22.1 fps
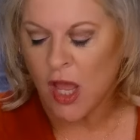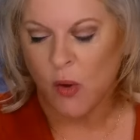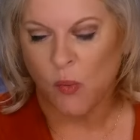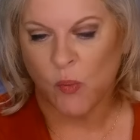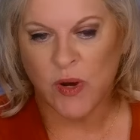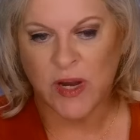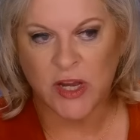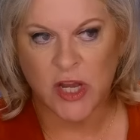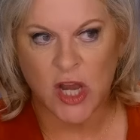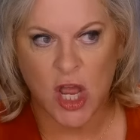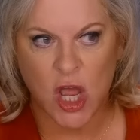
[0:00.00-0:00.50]

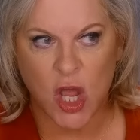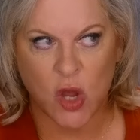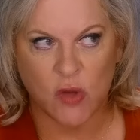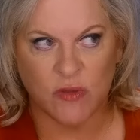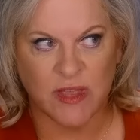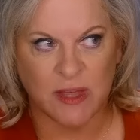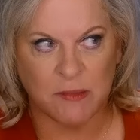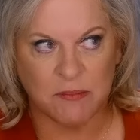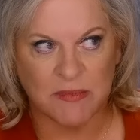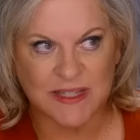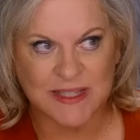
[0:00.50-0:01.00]
We know
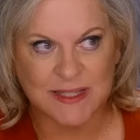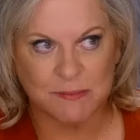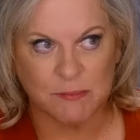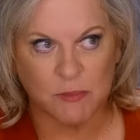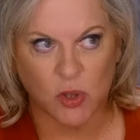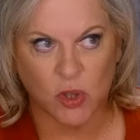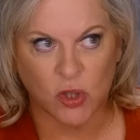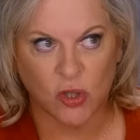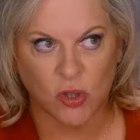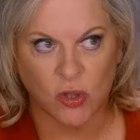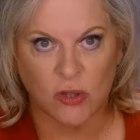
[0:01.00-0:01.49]
that Miss
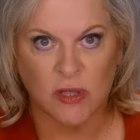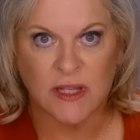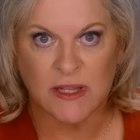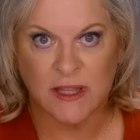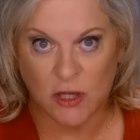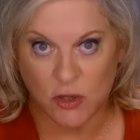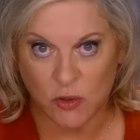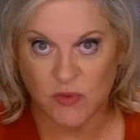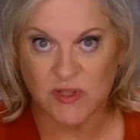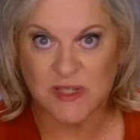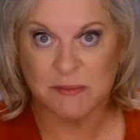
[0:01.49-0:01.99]
Myrtle,
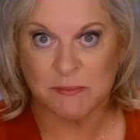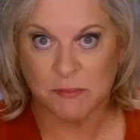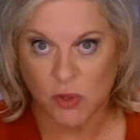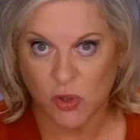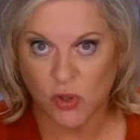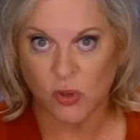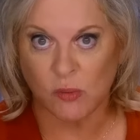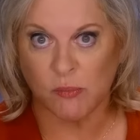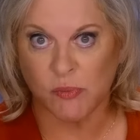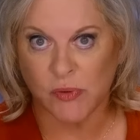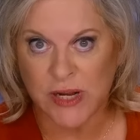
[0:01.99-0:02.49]
who is
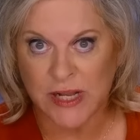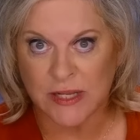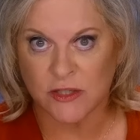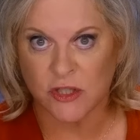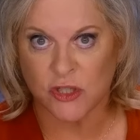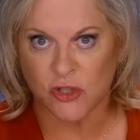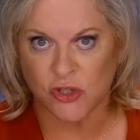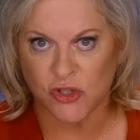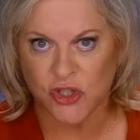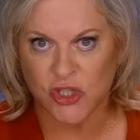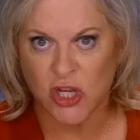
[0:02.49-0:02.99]
Myrtle Brown,
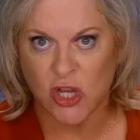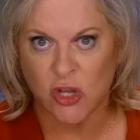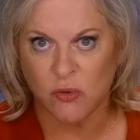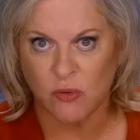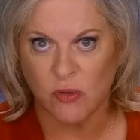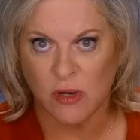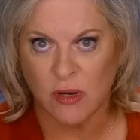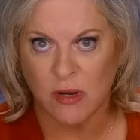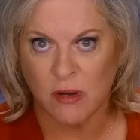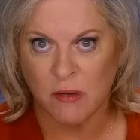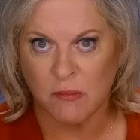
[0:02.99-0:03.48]

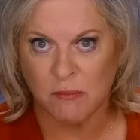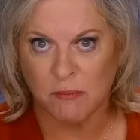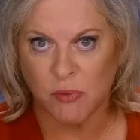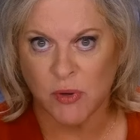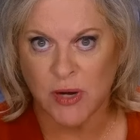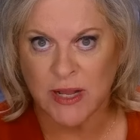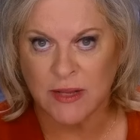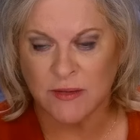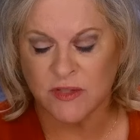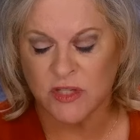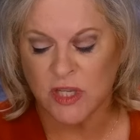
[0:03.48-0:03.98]
Sergio
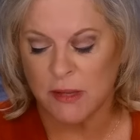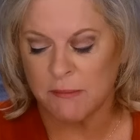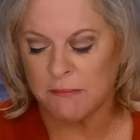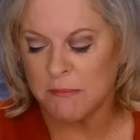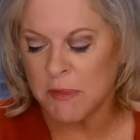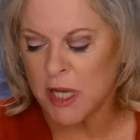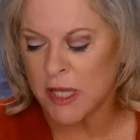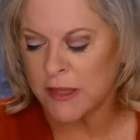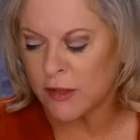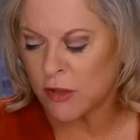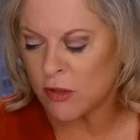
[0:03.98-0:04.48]
Brown's
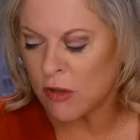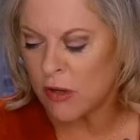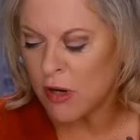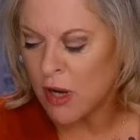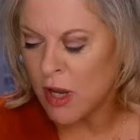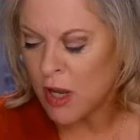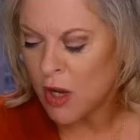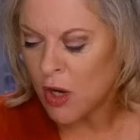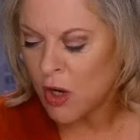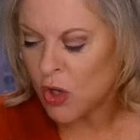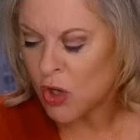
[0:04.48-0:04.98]
mother,
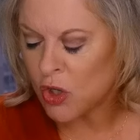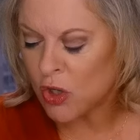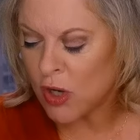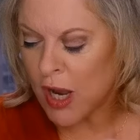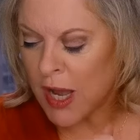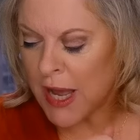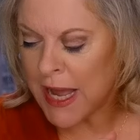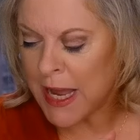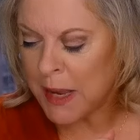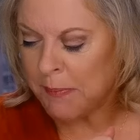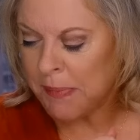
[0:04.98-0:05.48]
her
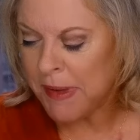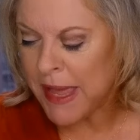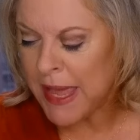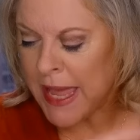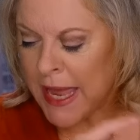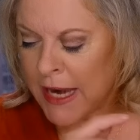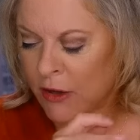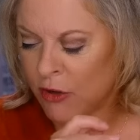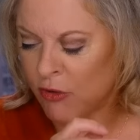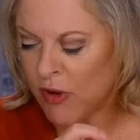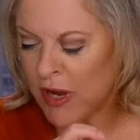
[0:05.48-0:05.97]

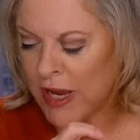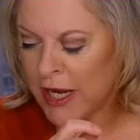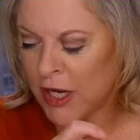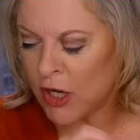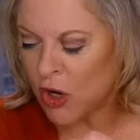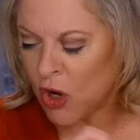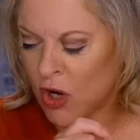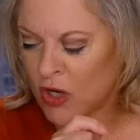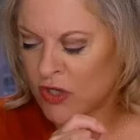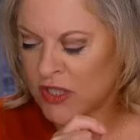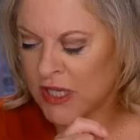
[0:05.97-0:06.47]
iPad, credit
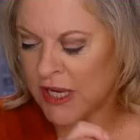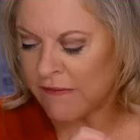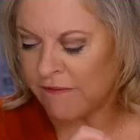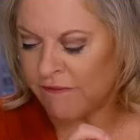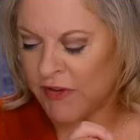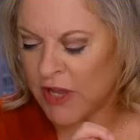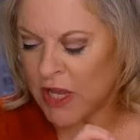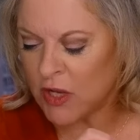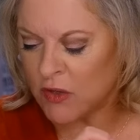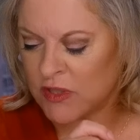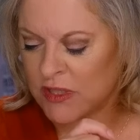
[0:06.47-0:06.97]
cards, and
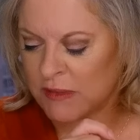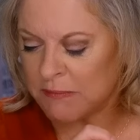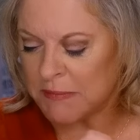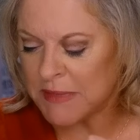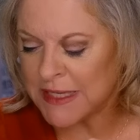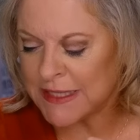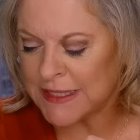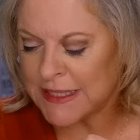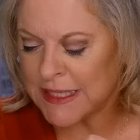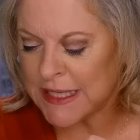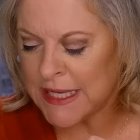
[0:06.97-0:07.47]
phones
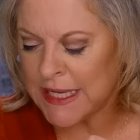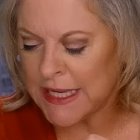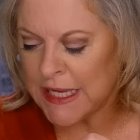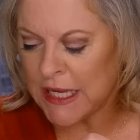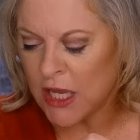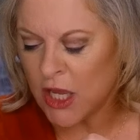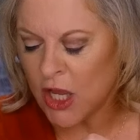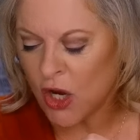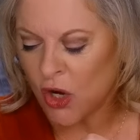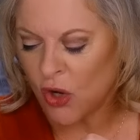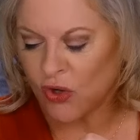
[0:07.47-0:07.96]
missing,
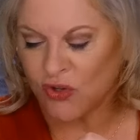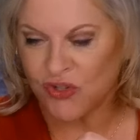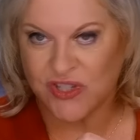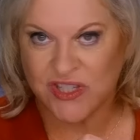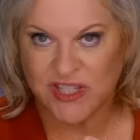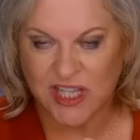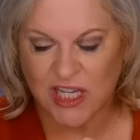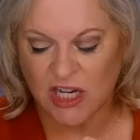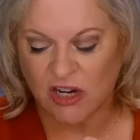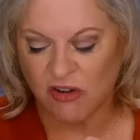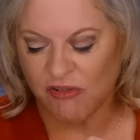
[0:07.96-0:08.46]
her
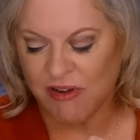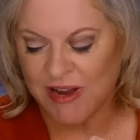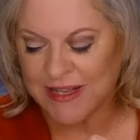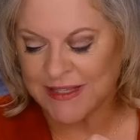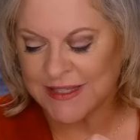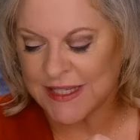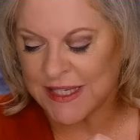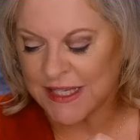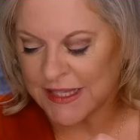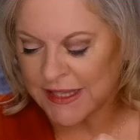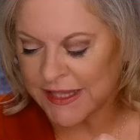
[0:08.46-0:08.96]

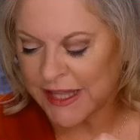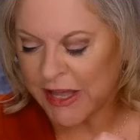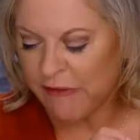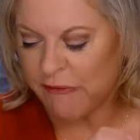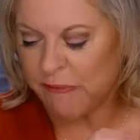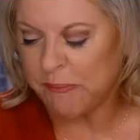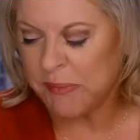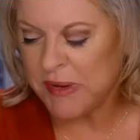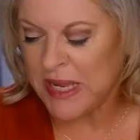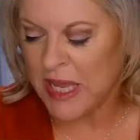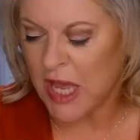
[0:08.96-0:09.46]
cigarettes
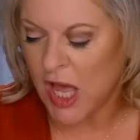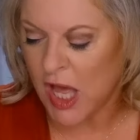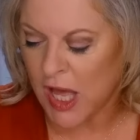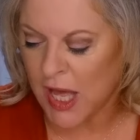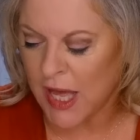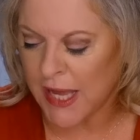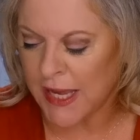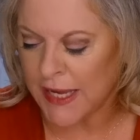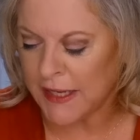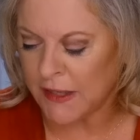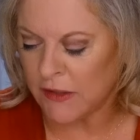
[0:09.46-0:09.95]
left
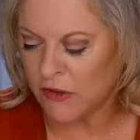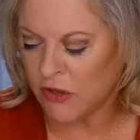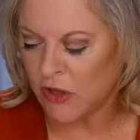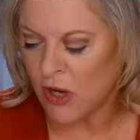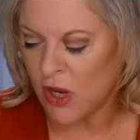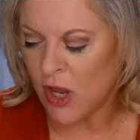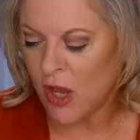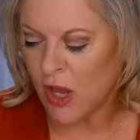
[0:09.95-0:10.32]
behind.